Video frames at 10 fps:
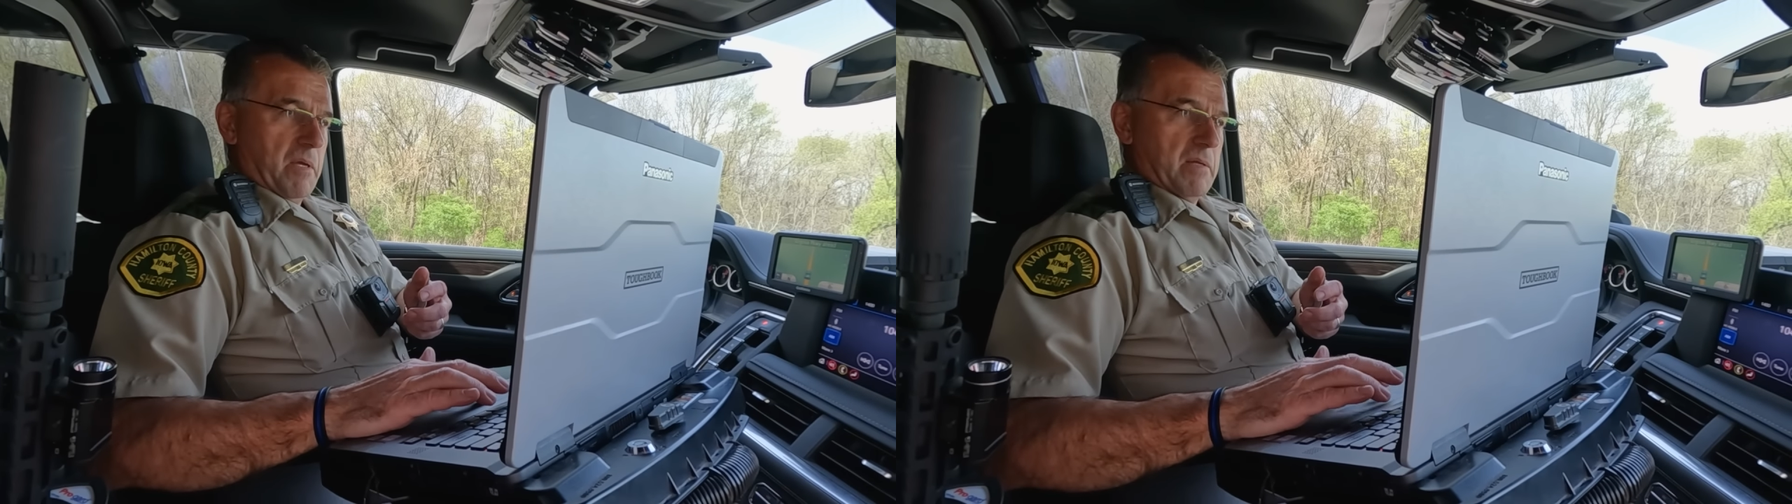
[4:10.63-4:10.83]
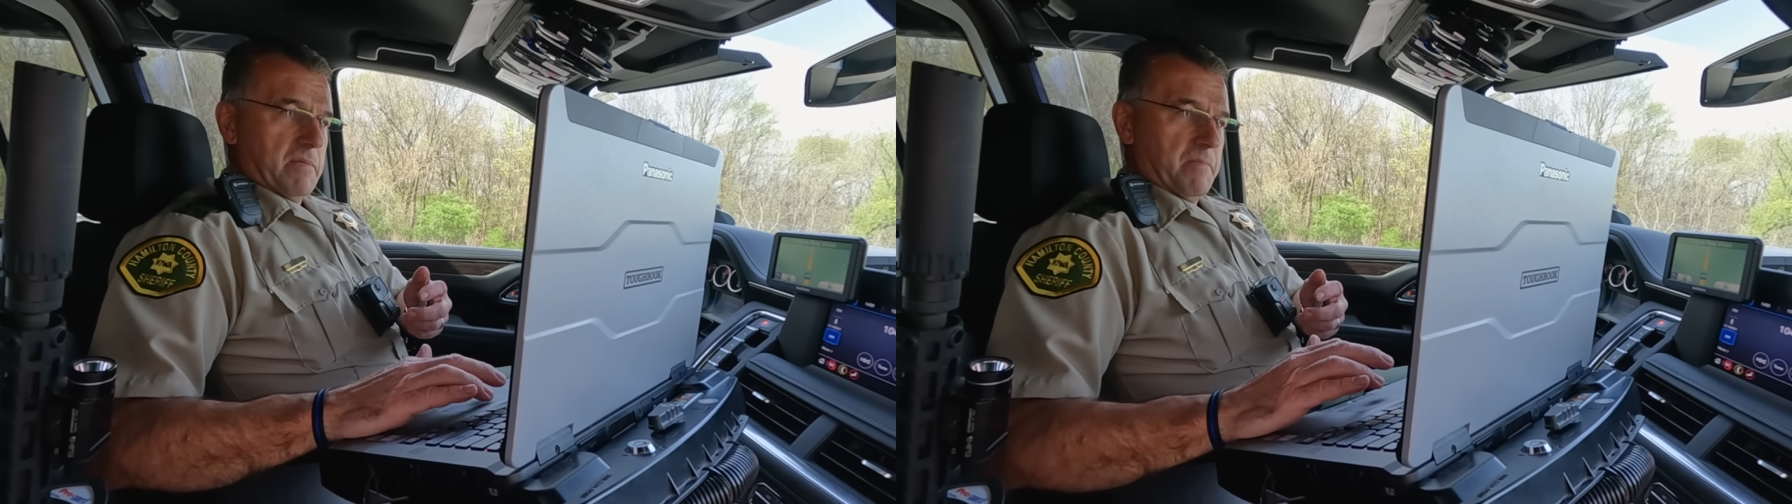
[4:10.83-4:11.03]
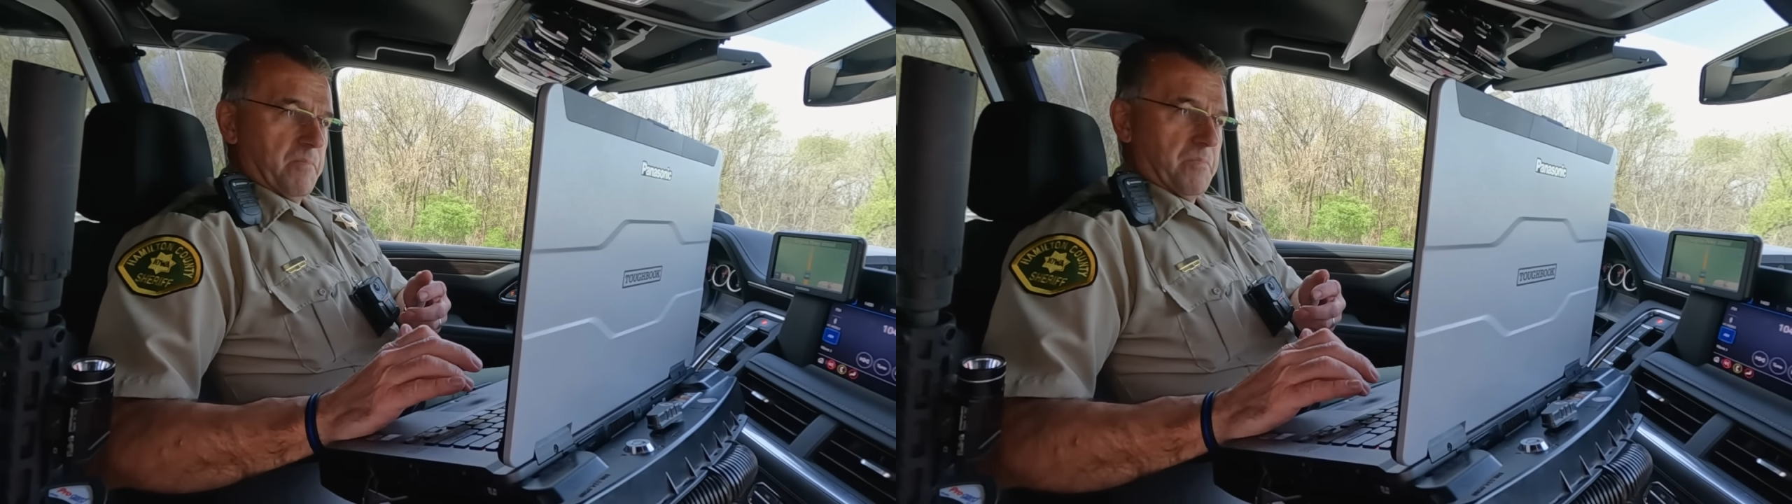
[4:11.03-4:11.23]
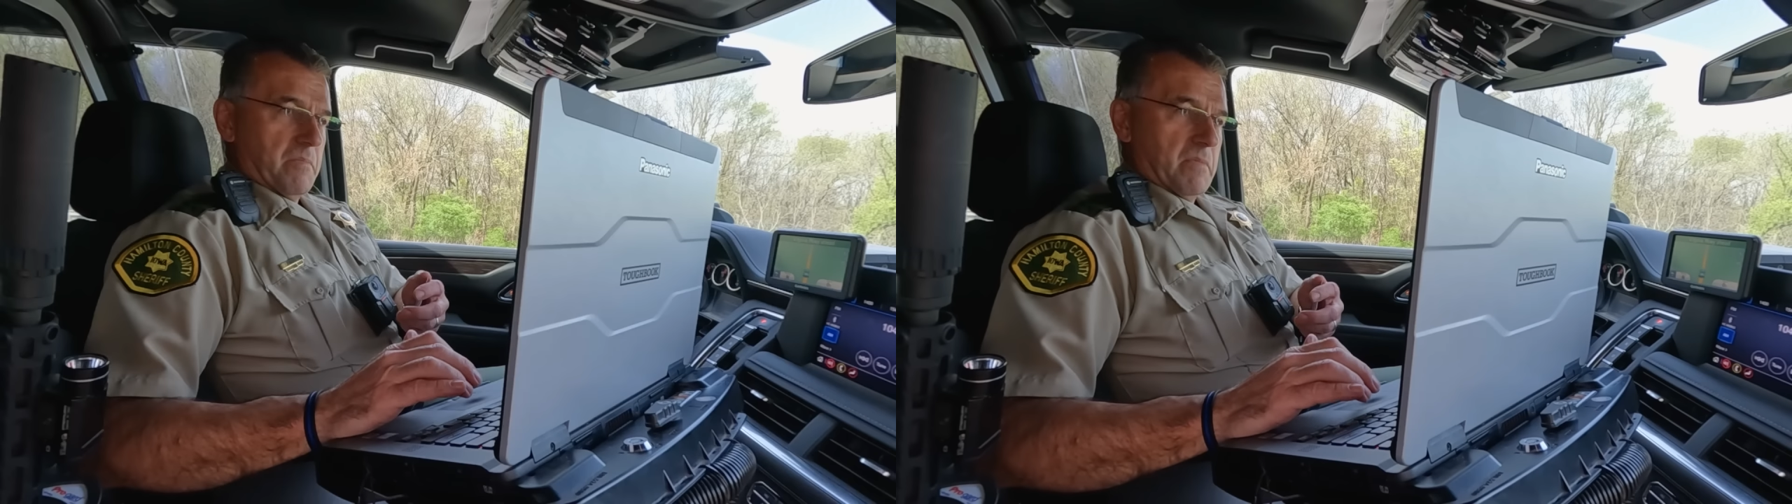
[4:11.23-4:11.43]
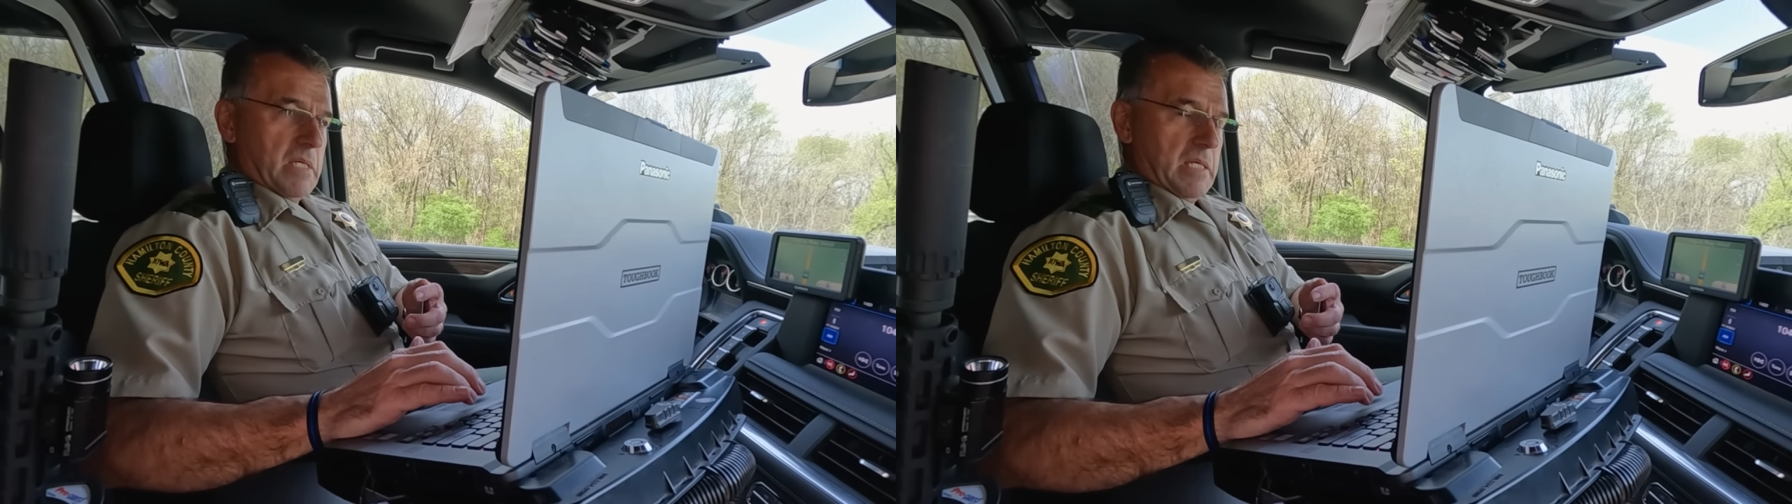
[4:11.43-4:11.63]
and
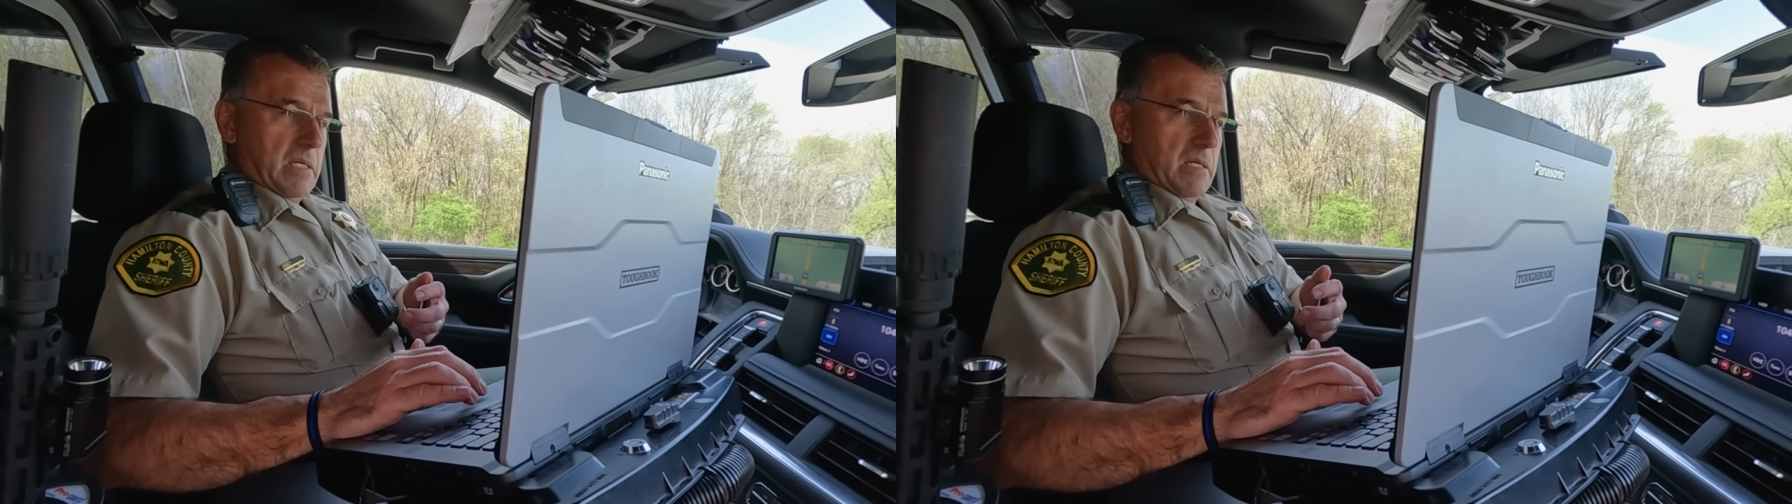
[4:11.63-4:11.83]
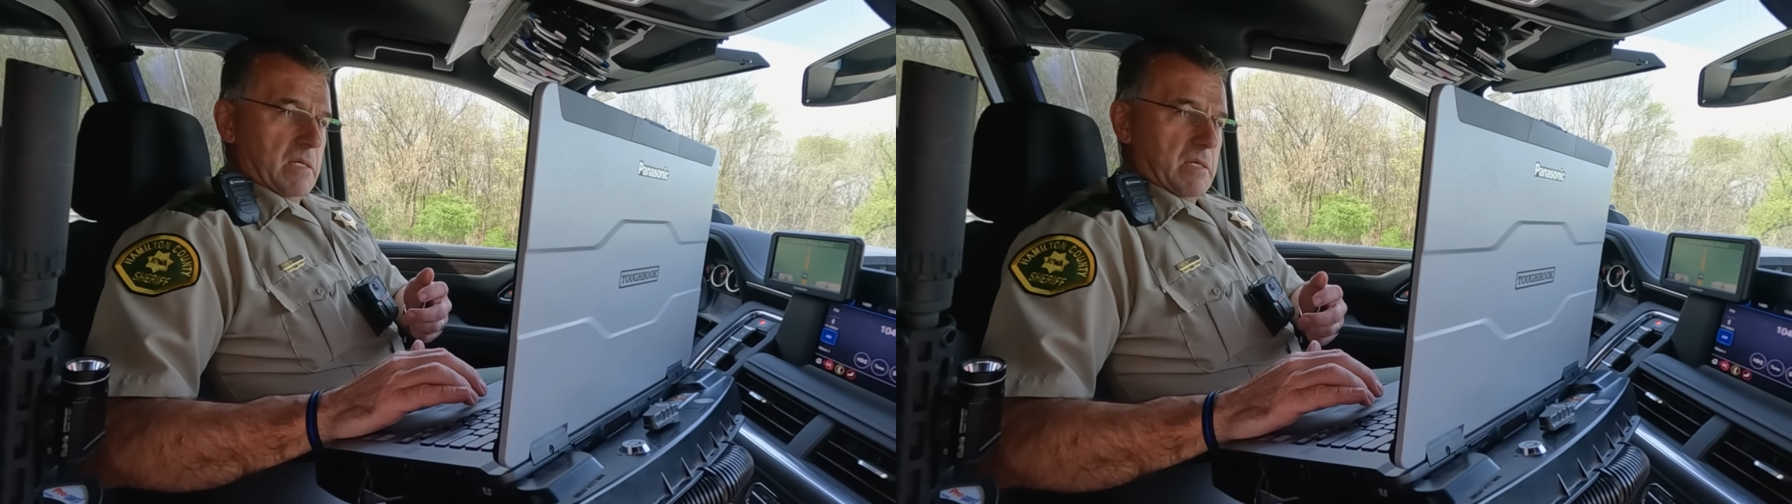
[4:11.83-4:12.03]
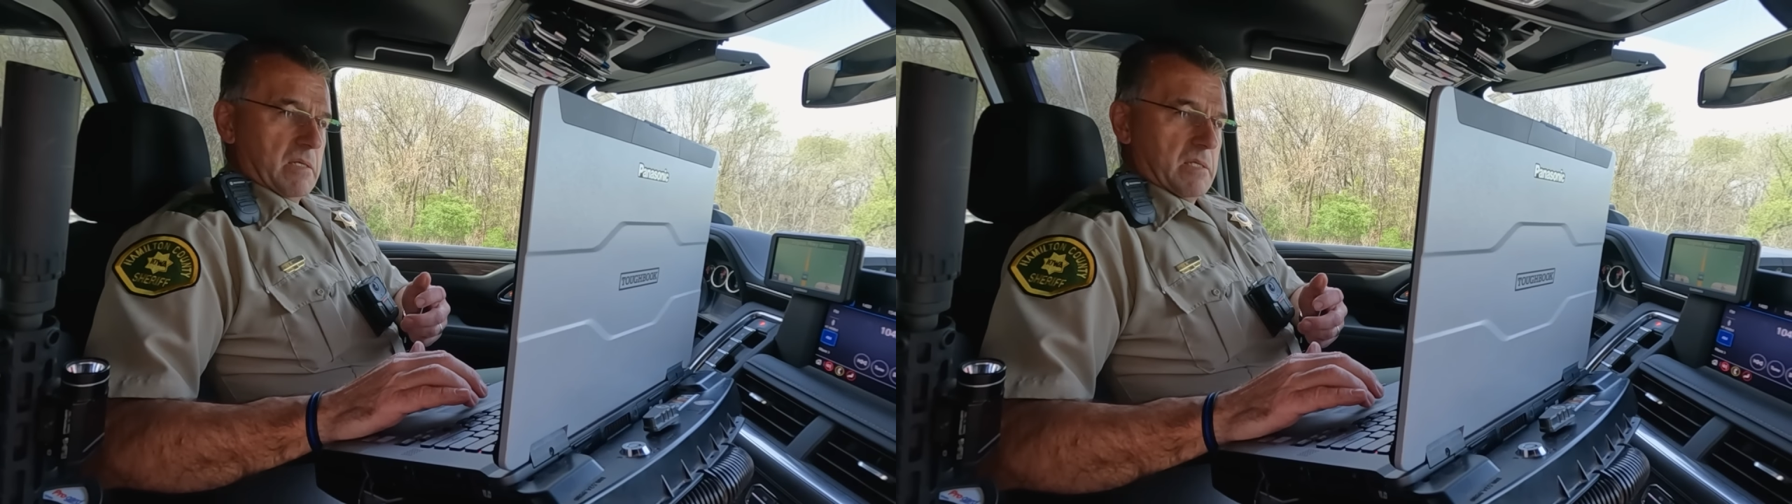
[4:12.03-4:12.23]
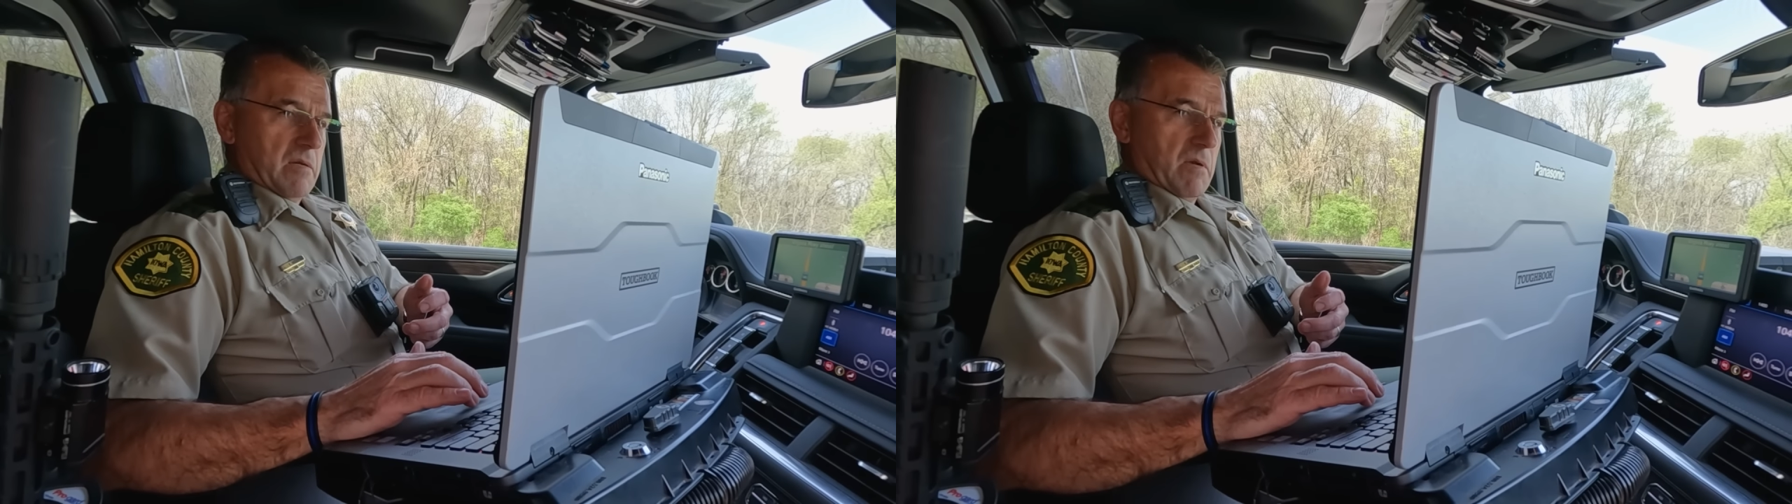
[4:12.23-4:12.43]
send